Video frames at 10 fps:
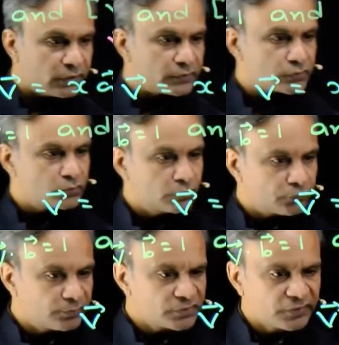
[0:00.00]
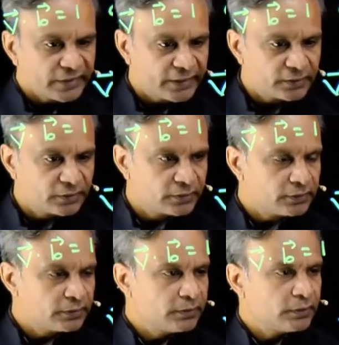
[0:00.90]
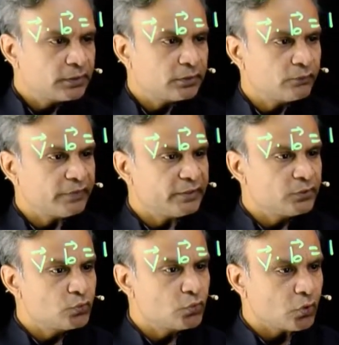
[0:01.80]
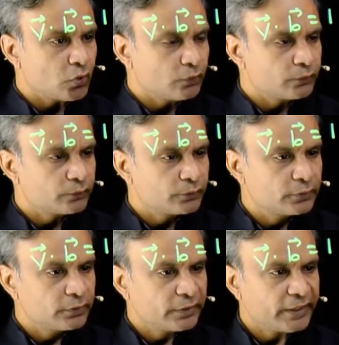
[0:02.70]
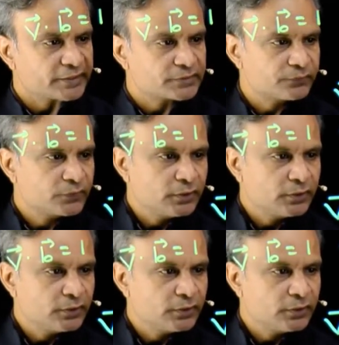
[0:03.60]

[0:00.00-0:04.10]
Okay, so from this we get the value of x.